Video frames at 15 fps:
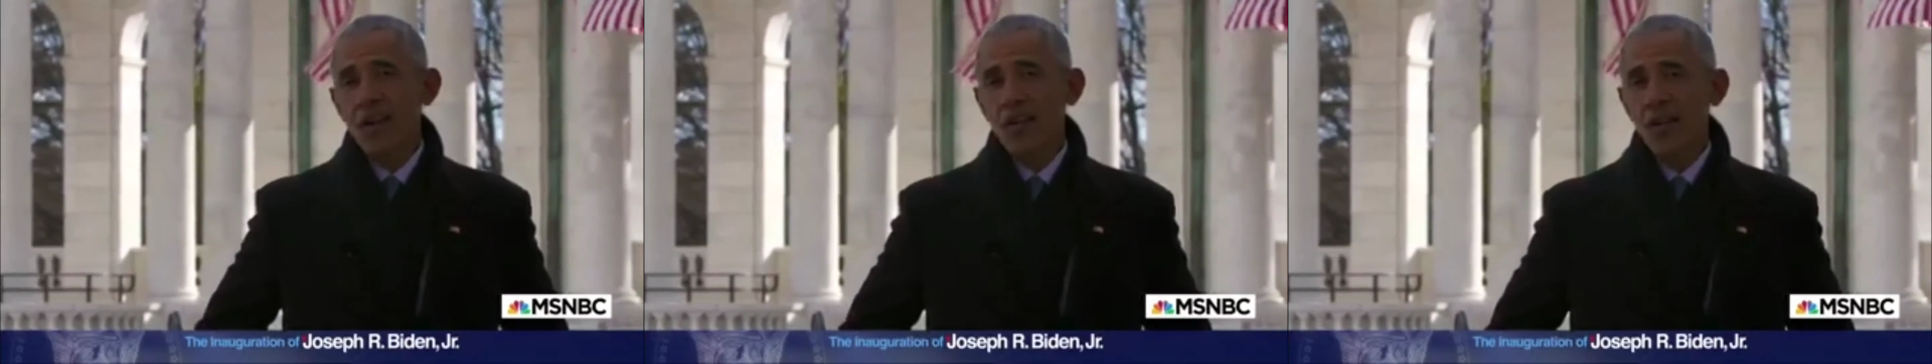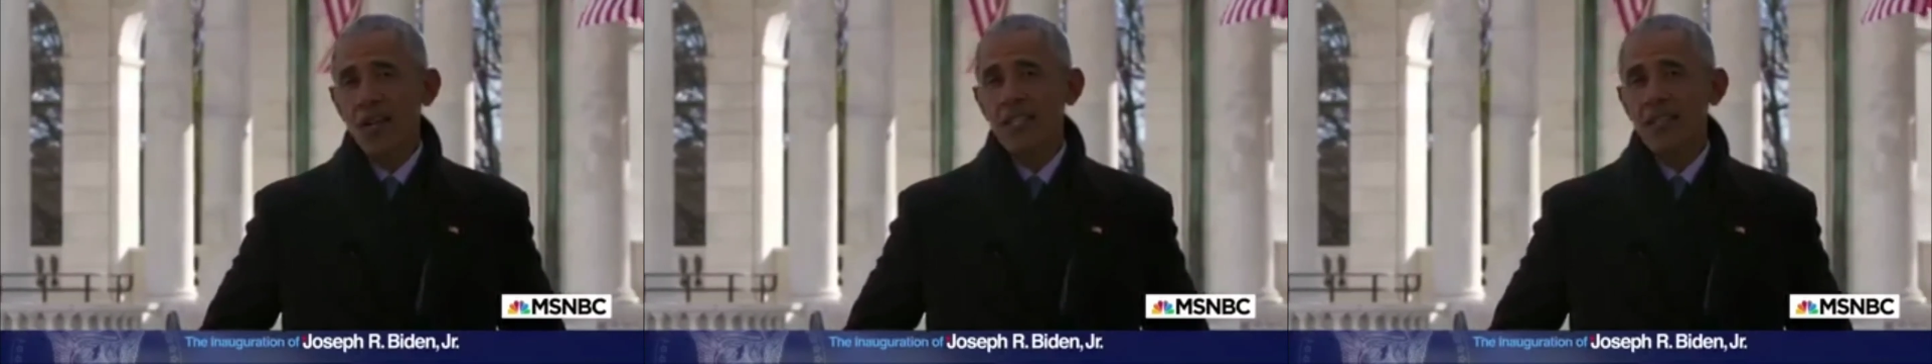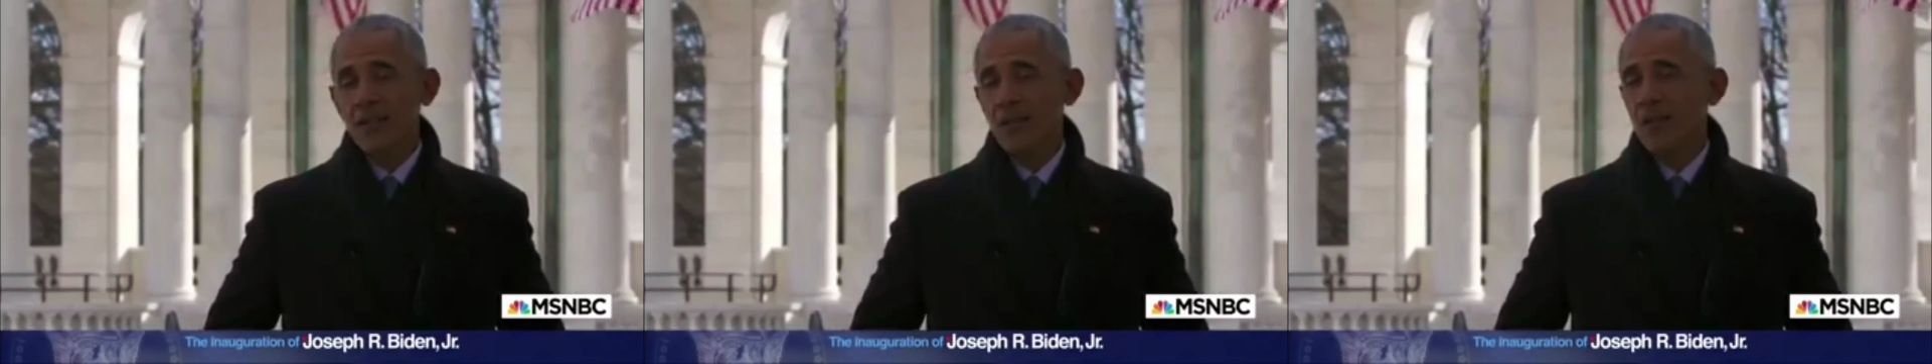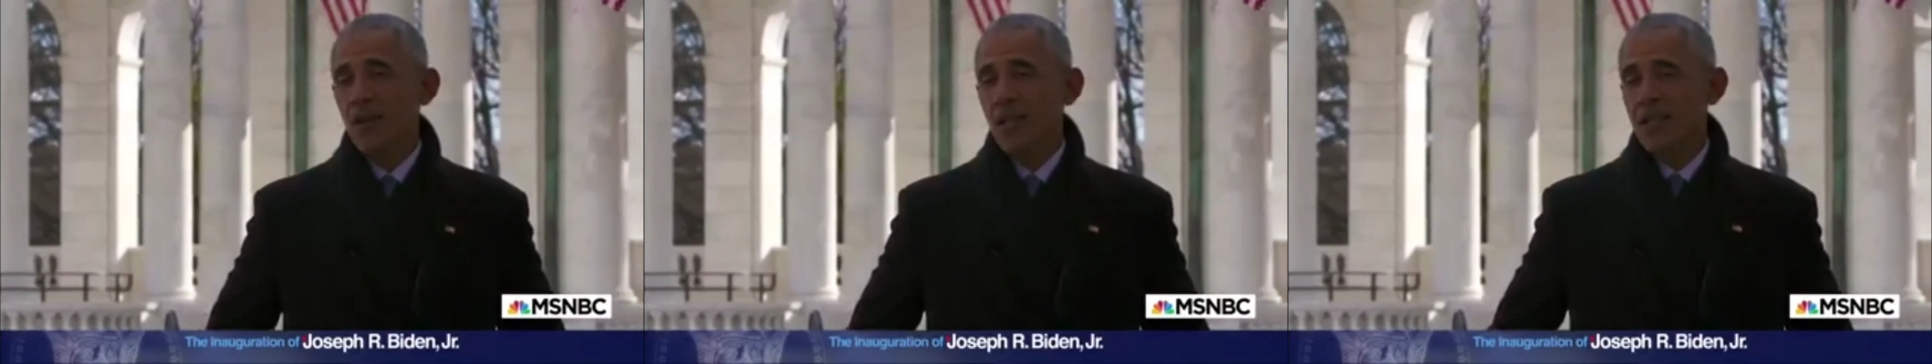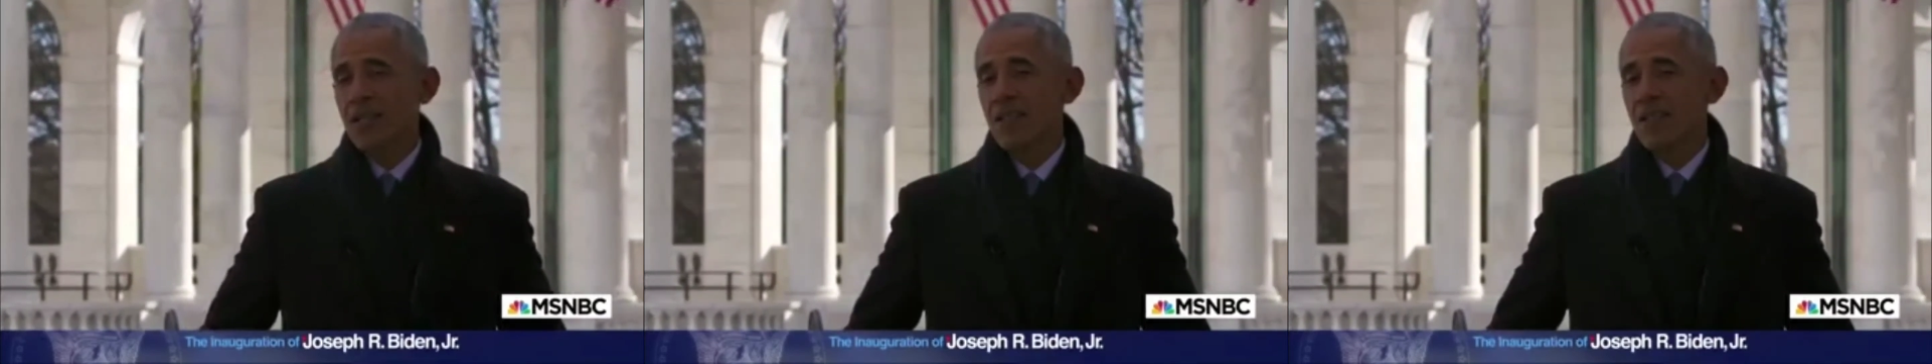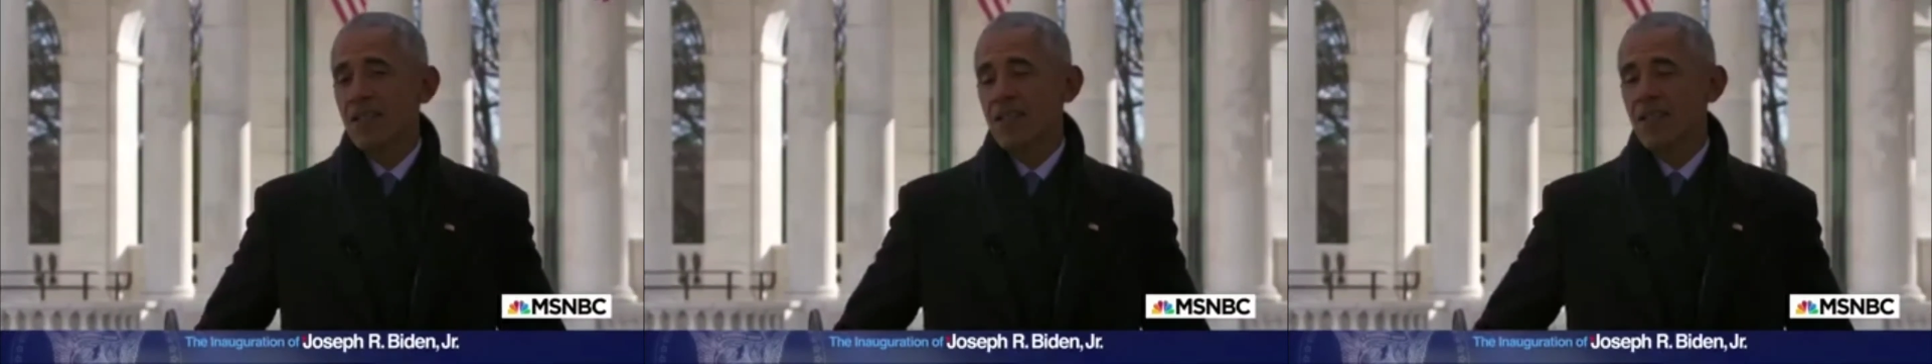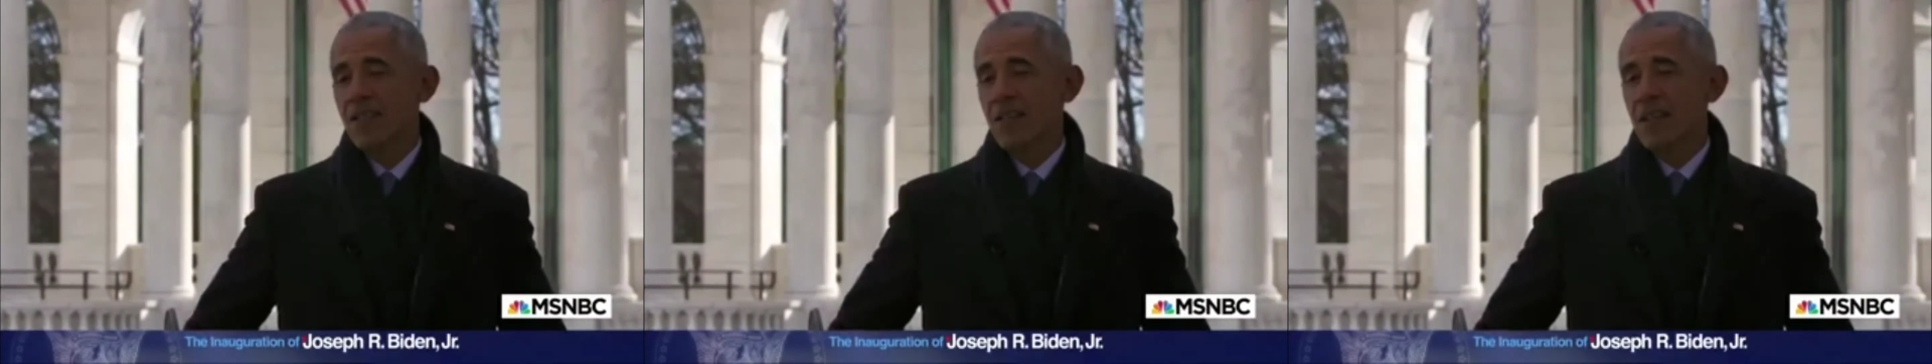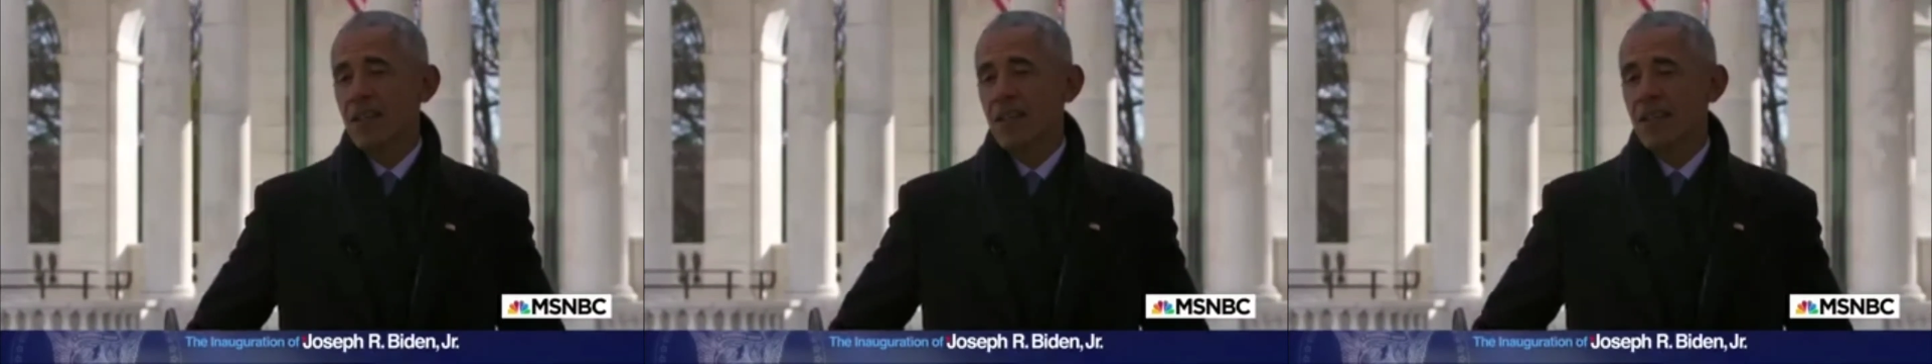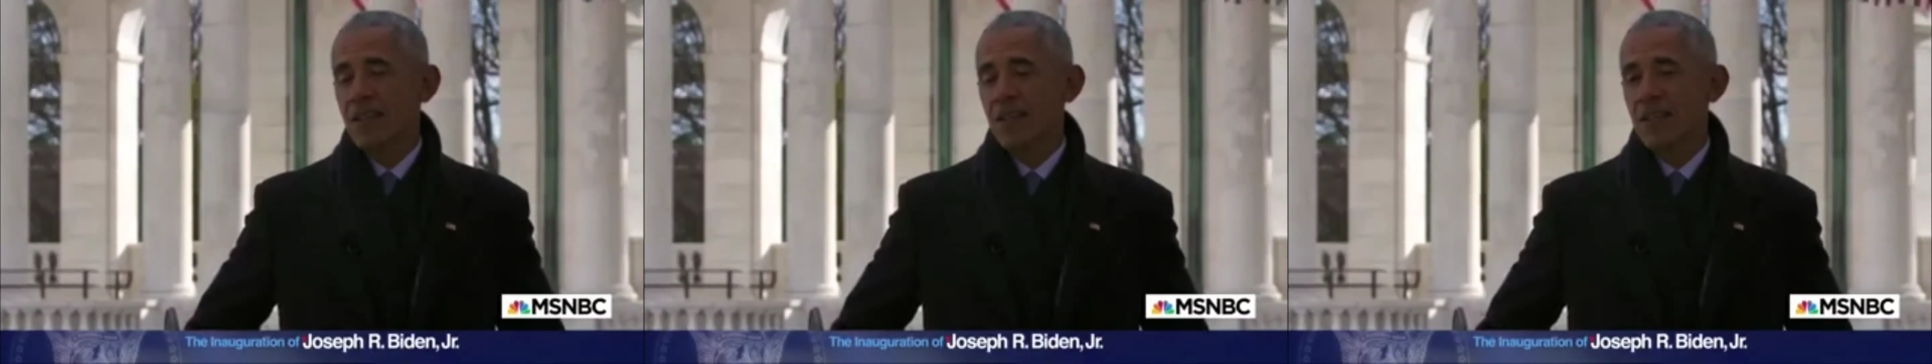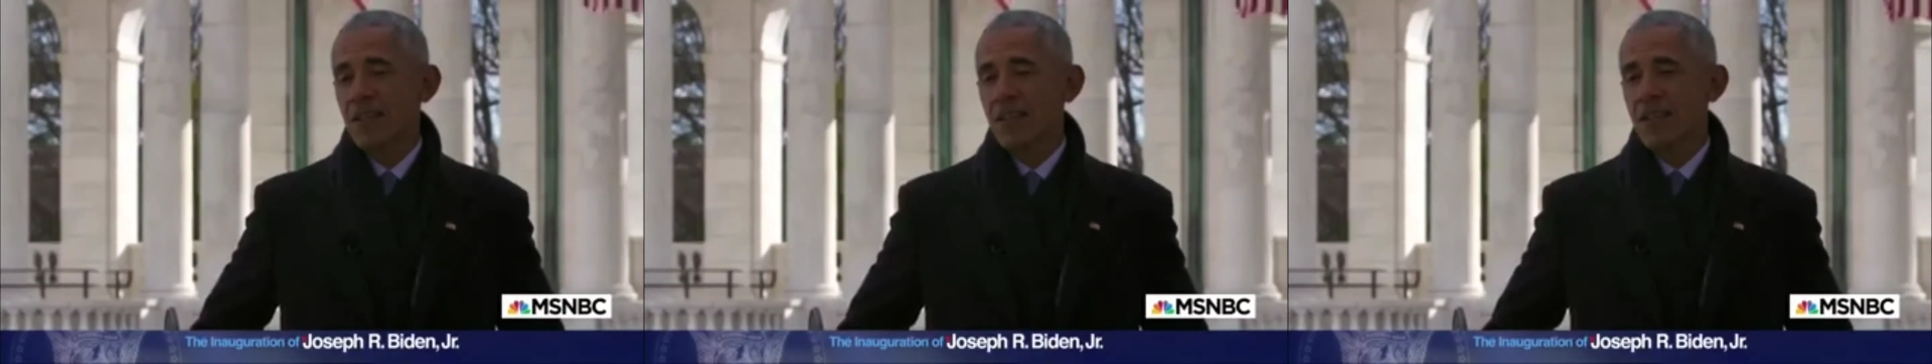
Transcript: inauguration was uh,